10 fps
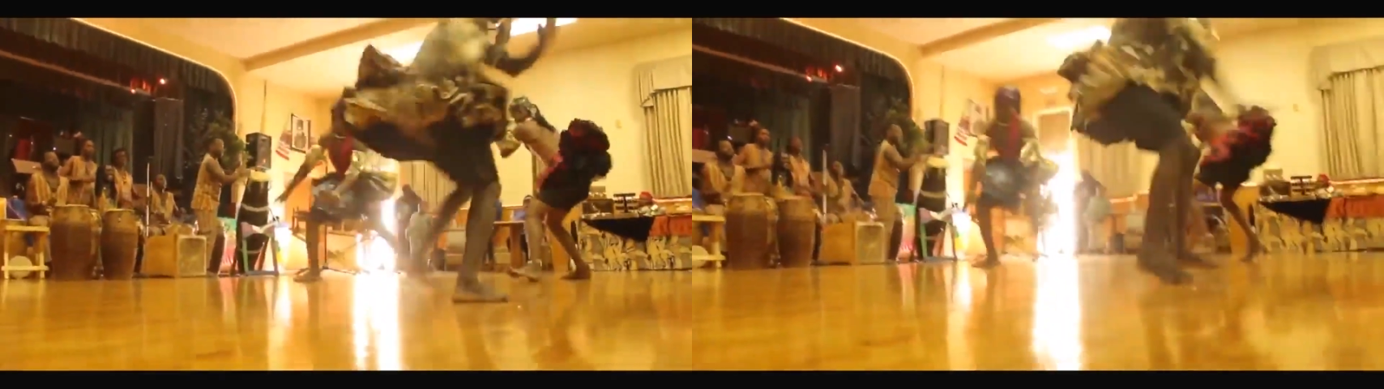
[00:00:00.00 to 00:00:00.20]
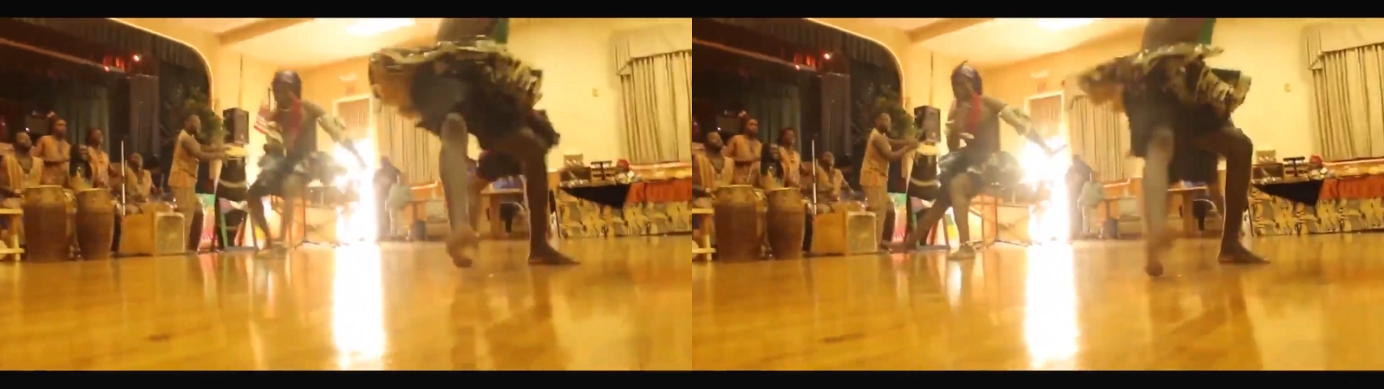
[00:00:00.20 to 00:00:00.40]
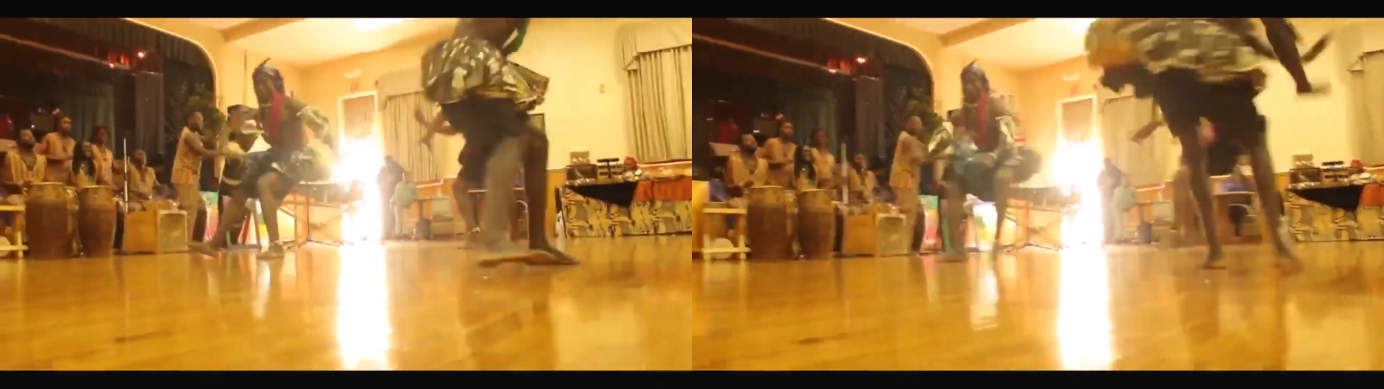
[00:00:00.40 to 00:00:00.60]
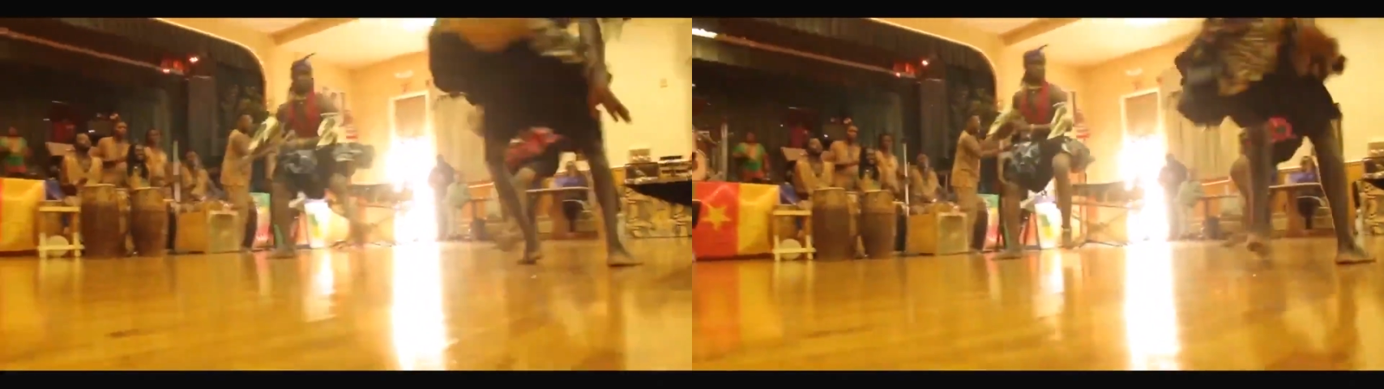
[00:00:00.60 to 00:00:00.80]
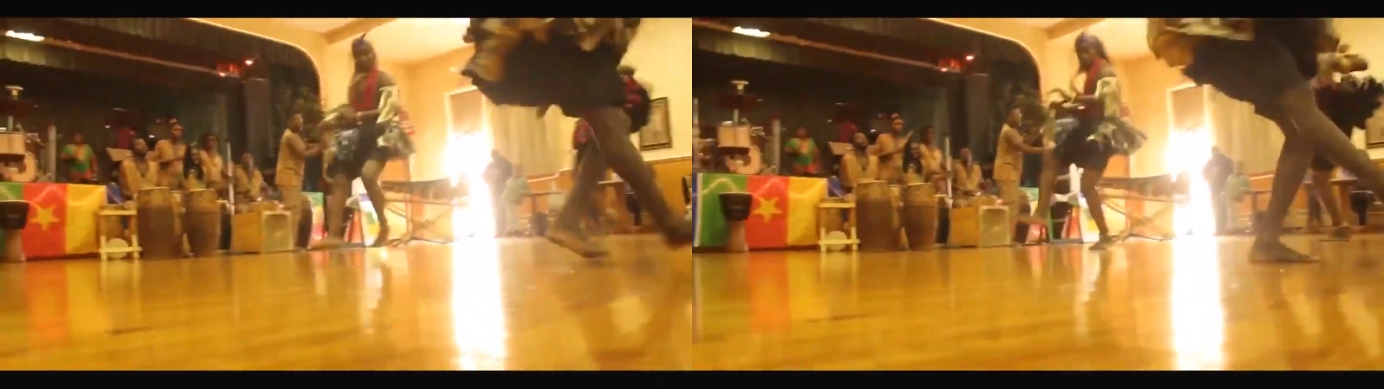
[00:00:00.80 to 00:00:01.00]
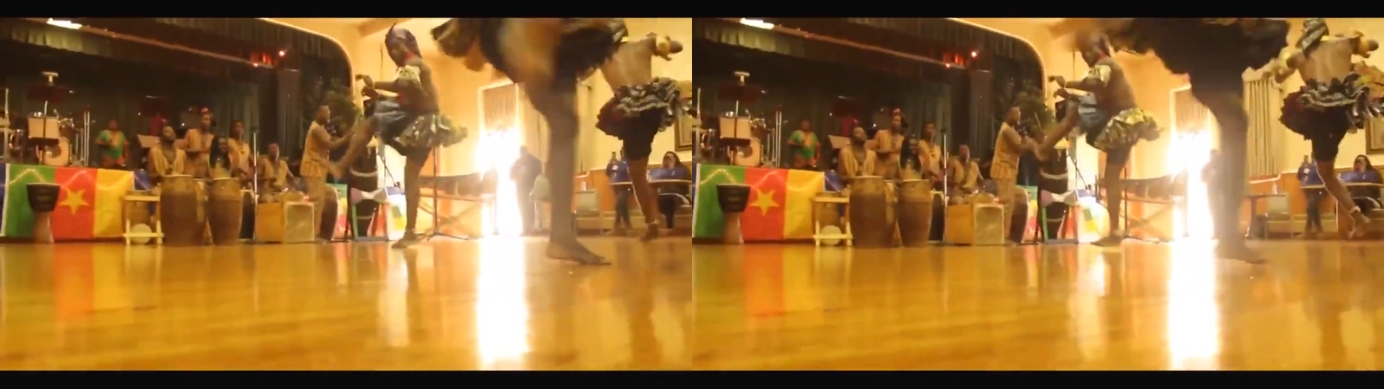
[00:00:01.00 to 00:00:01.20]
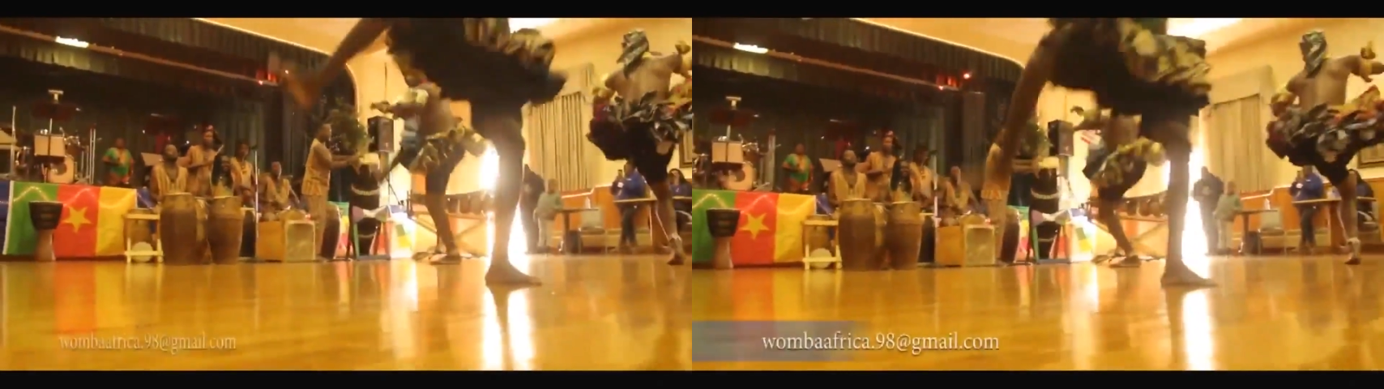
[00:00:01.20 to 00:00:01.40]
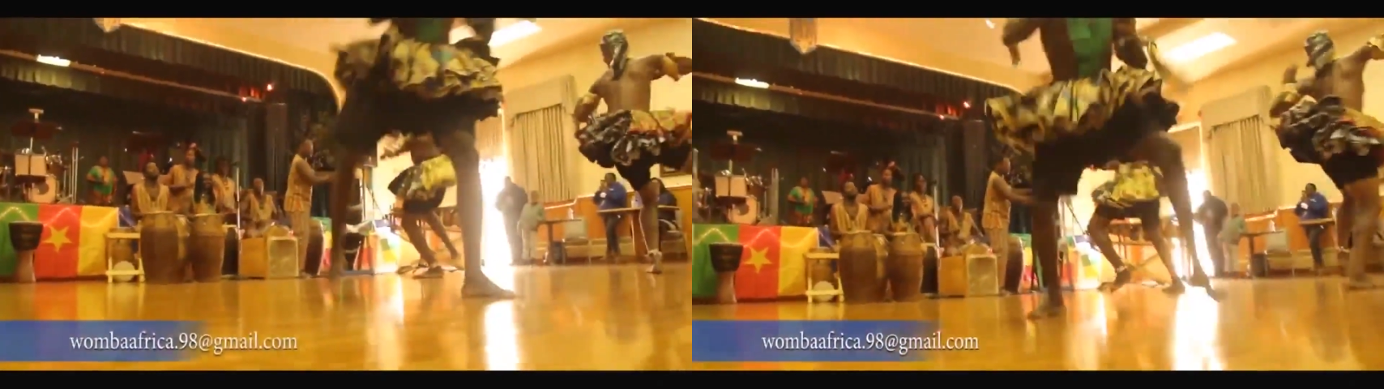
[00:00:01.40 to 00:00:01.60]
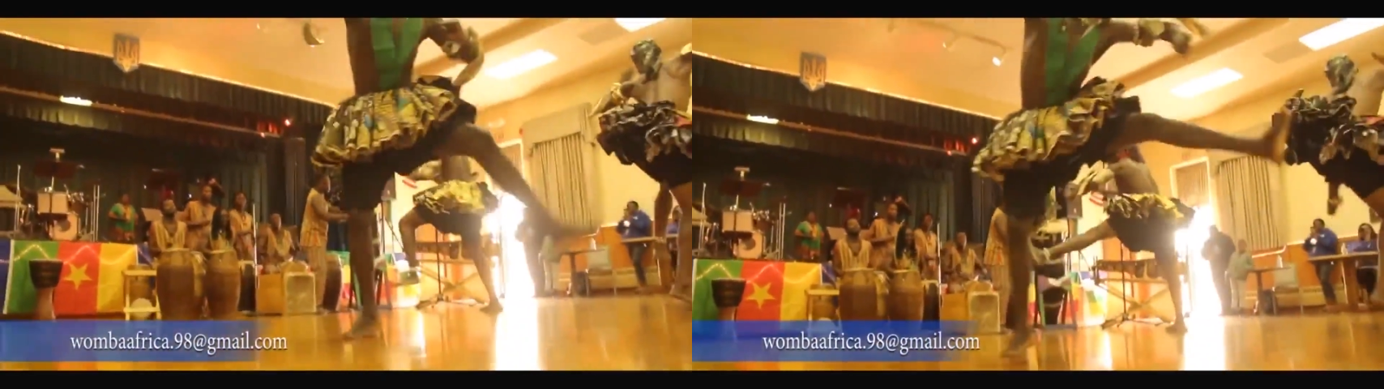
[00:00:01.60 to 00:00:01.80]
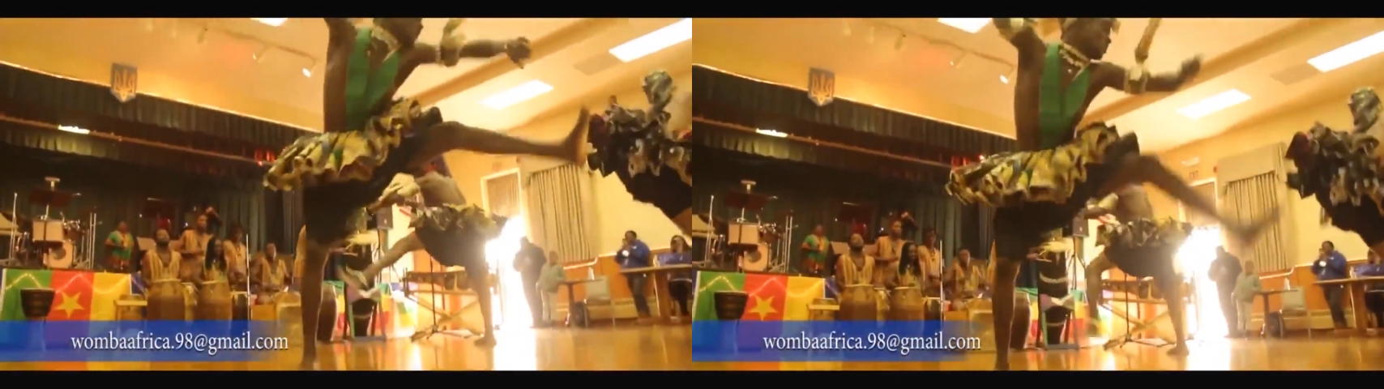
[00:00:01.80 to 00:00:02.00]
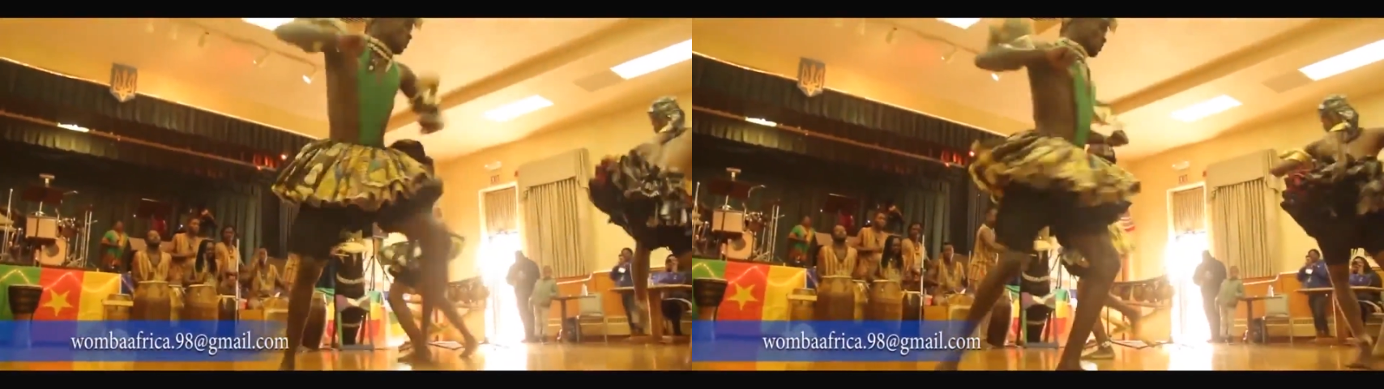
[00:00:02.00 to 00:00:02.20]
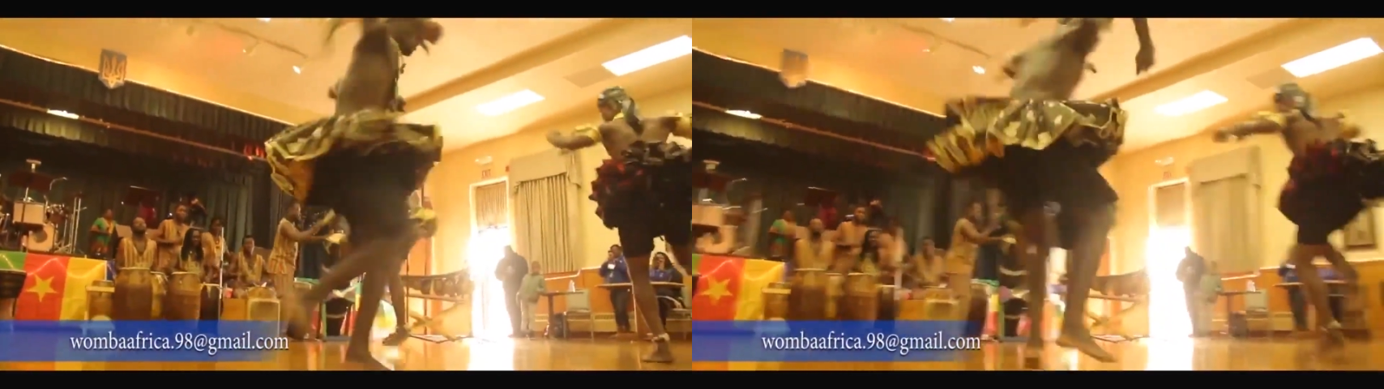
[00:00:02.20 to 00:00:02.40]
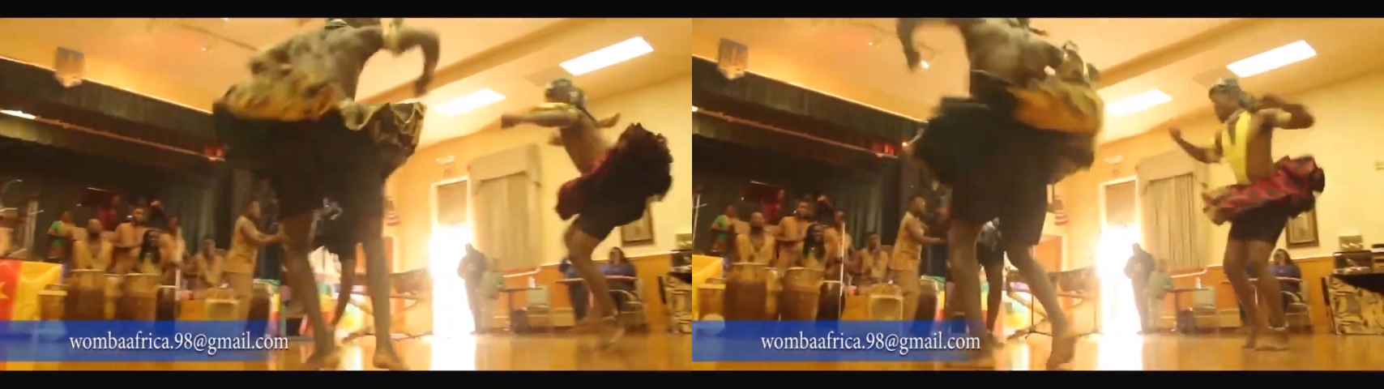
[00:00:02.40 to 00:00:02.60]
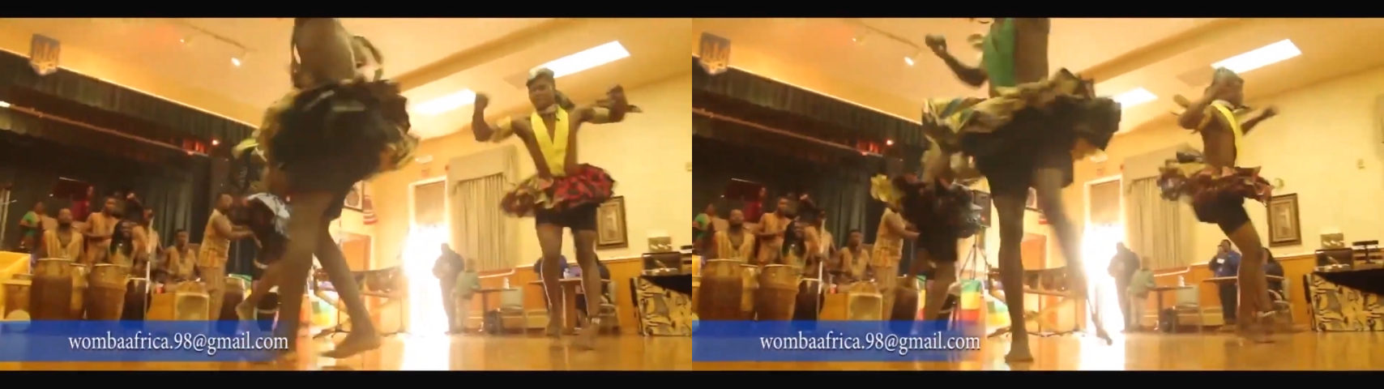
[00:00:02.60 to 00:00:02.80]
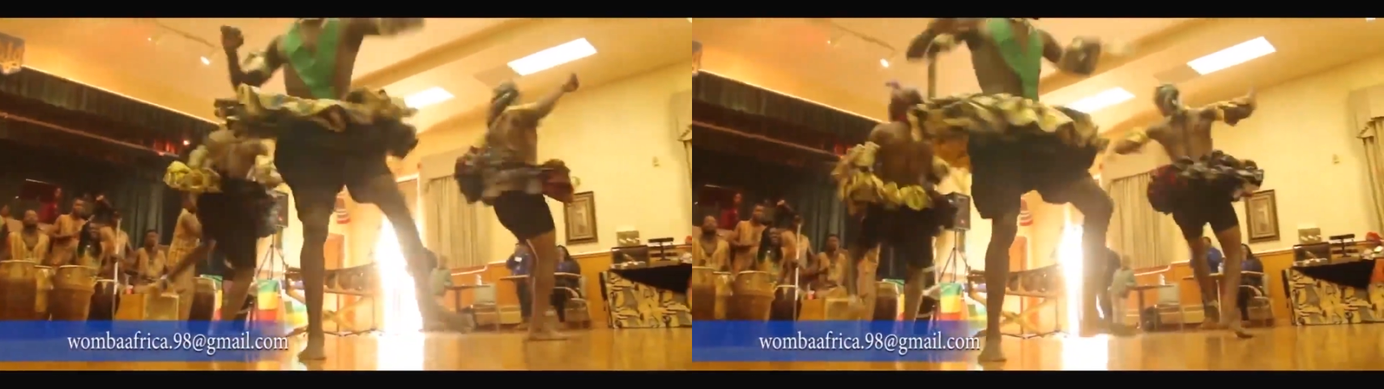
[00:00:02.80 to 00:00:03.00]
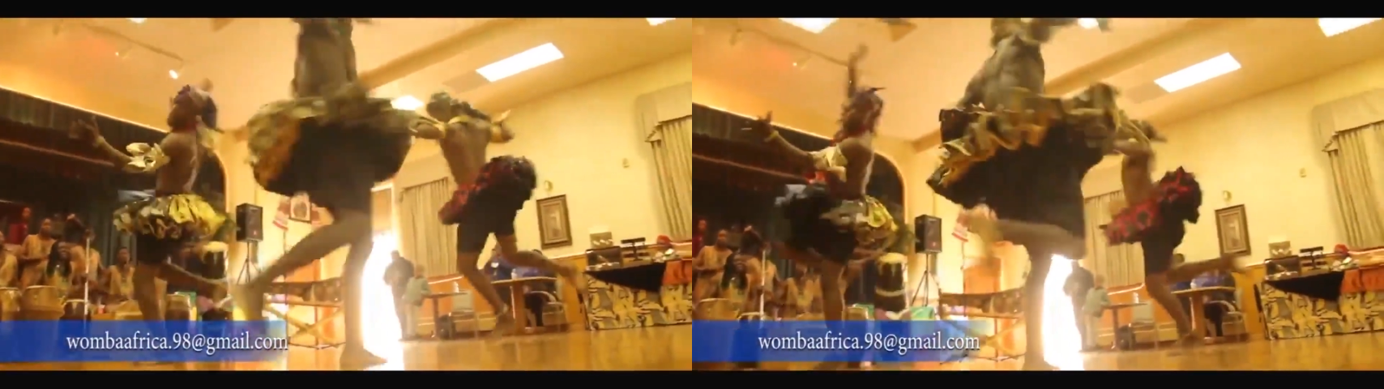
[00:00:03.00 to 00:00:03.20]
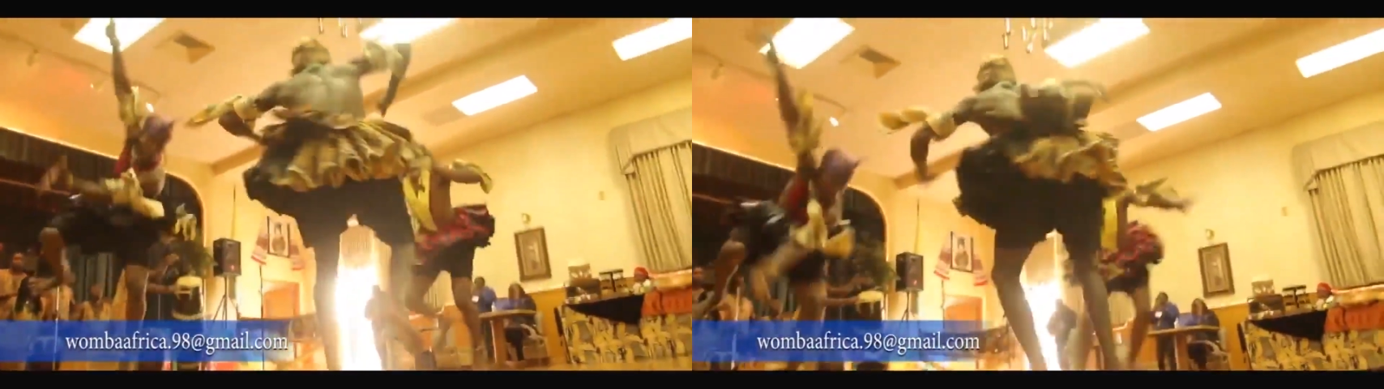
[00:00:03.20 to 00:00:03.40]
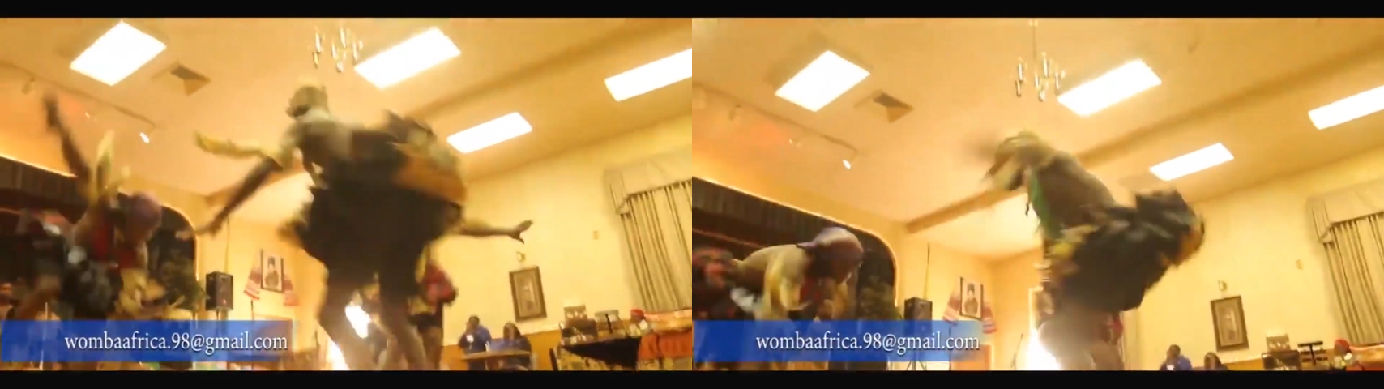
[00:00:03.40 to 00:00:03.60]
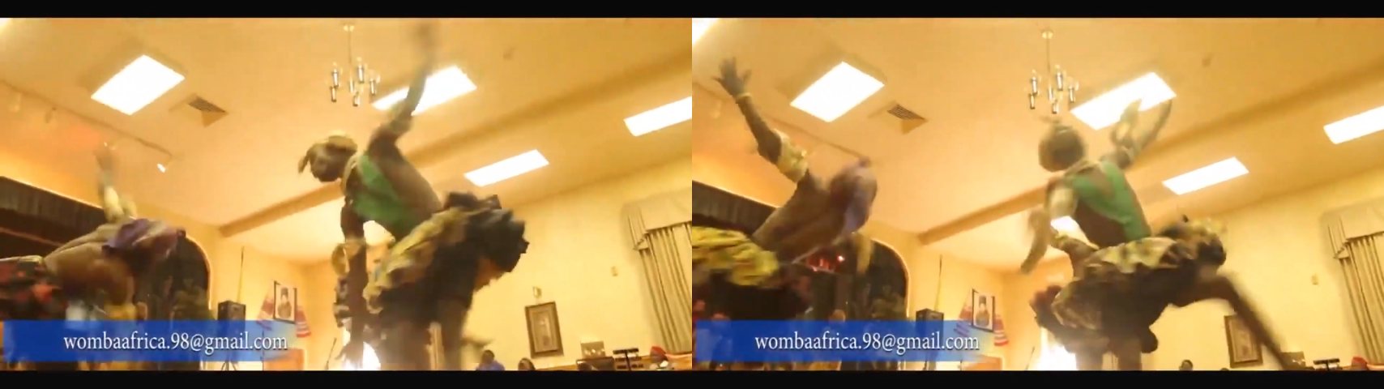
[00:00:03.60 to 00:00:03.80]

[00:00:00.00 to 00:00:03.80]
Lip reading: Nobody's mouth can be seen.